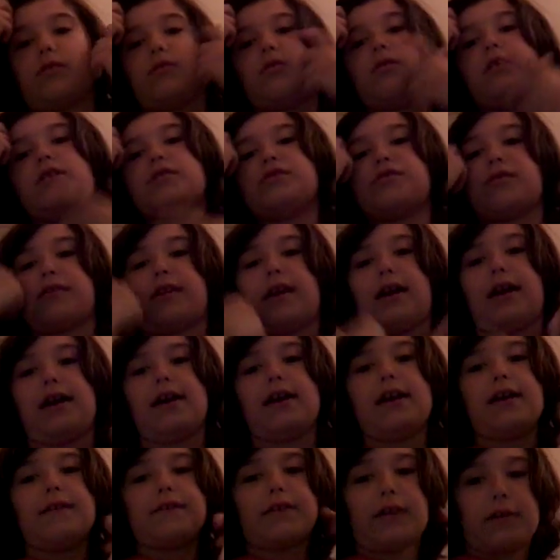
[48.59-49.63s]
show. So yeah,
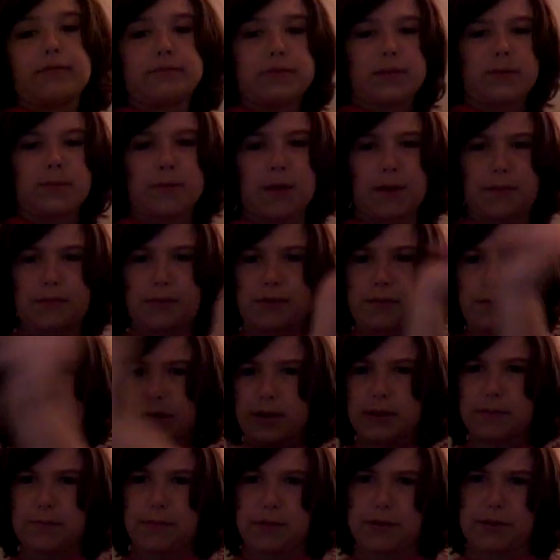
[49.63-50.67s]
if you haven't subscribed
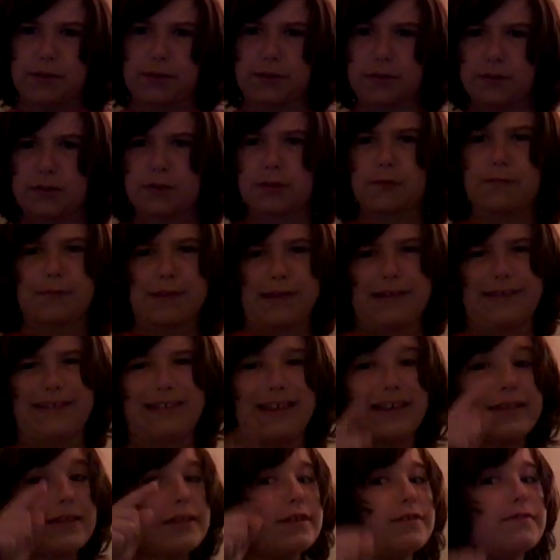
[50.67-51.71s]
already, please do so. Please
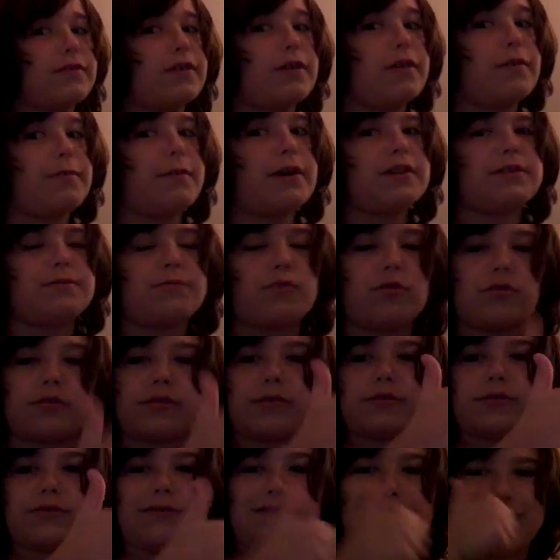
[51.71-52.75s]
like this video much more.
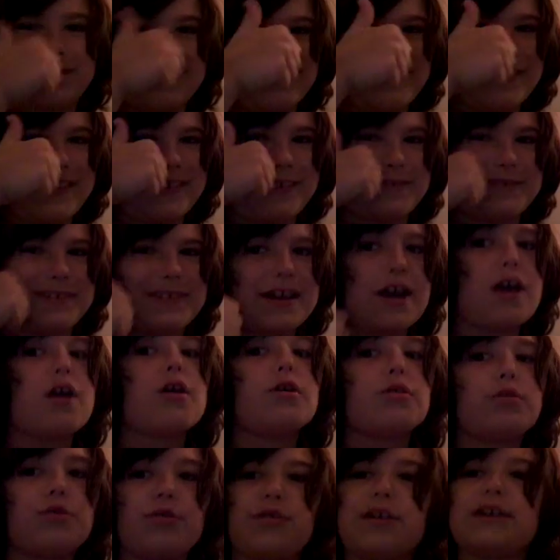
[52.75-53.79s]
Look at your videos.
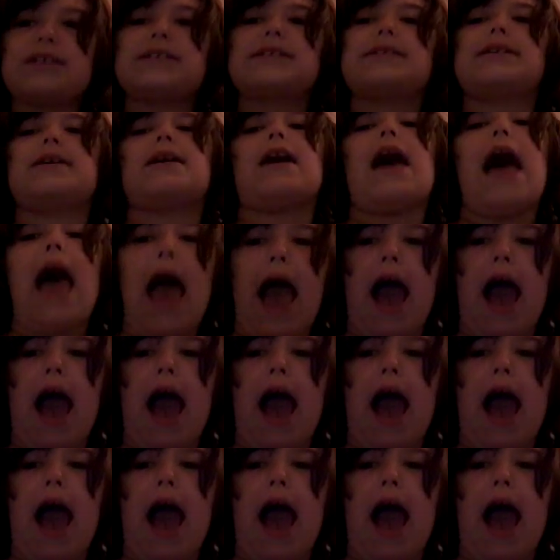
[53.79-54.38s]
Lucas.